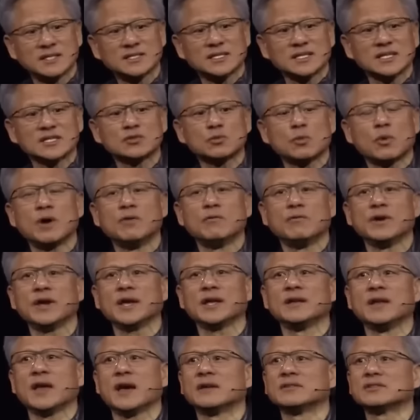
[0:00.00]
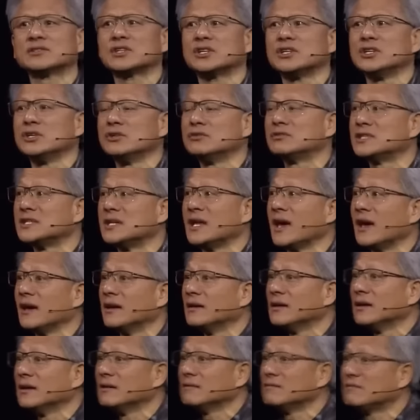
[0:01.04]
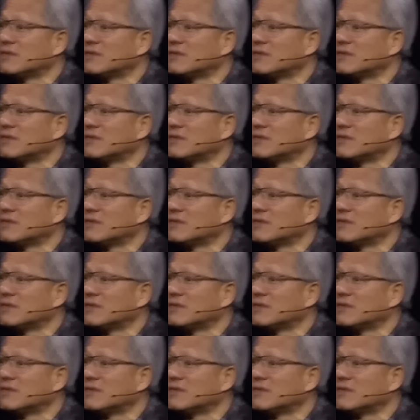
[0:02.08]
This is what we announced to you today.